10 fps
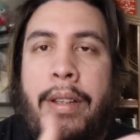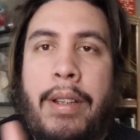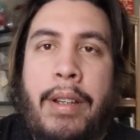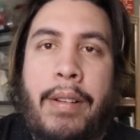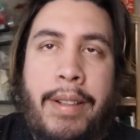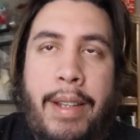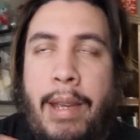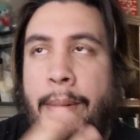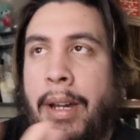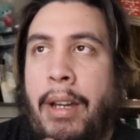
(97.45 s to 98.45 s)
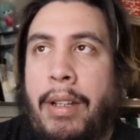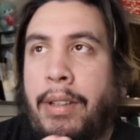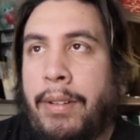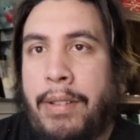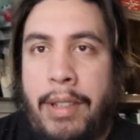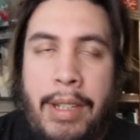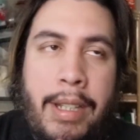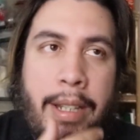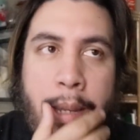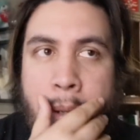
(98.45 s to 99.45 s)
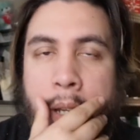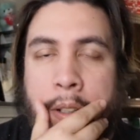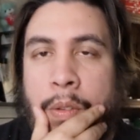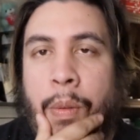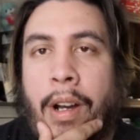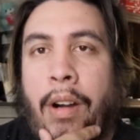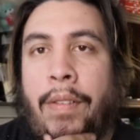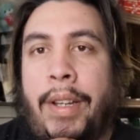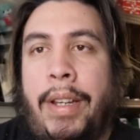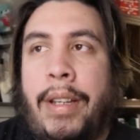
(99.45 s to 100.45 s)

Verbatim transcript: you know like the A Bionic 13, A Bionic 12.